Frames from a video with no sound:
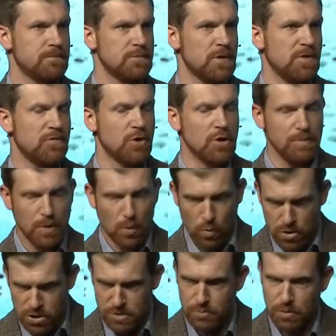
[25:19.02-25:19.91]
If you're going to be a
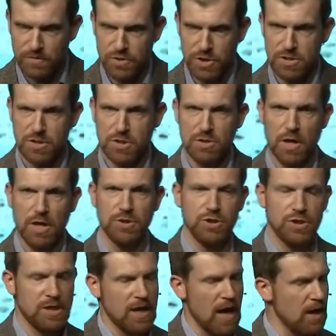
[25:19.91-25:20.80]
worshiper of Jesus Christ,
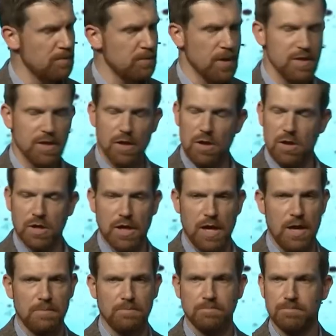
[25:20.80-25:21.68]
you've got to play the long
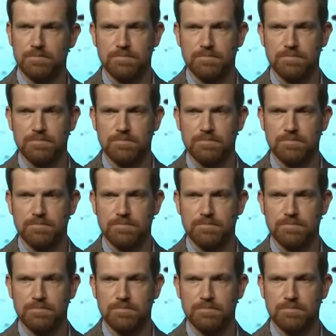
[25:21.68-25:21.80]
game.